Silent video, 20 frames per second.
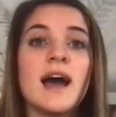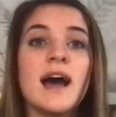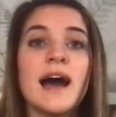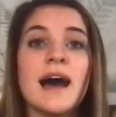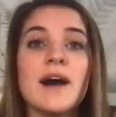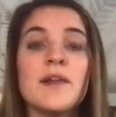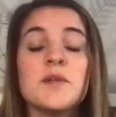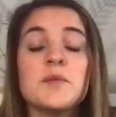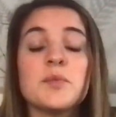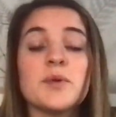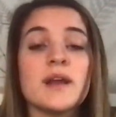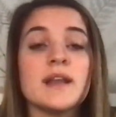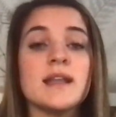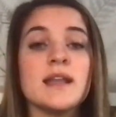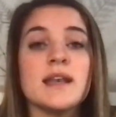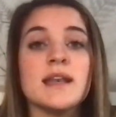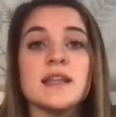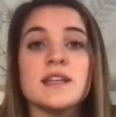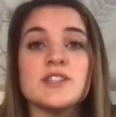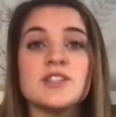how the brain
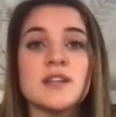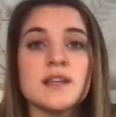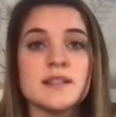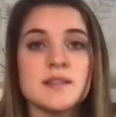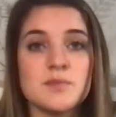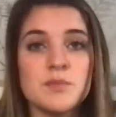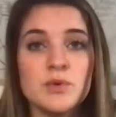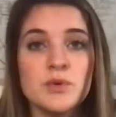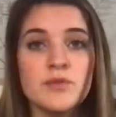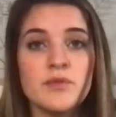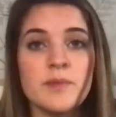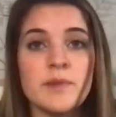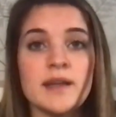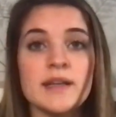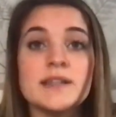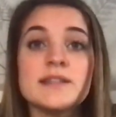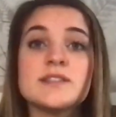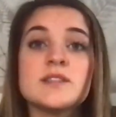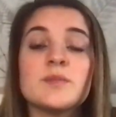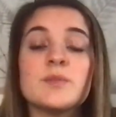initiates
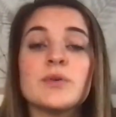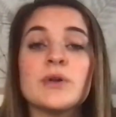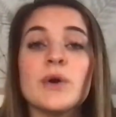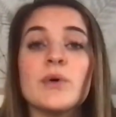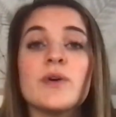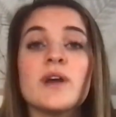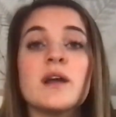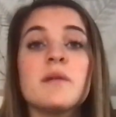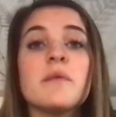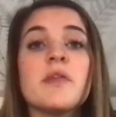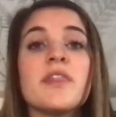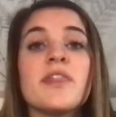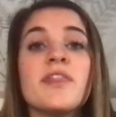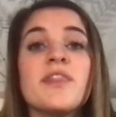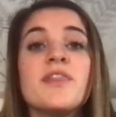movement to program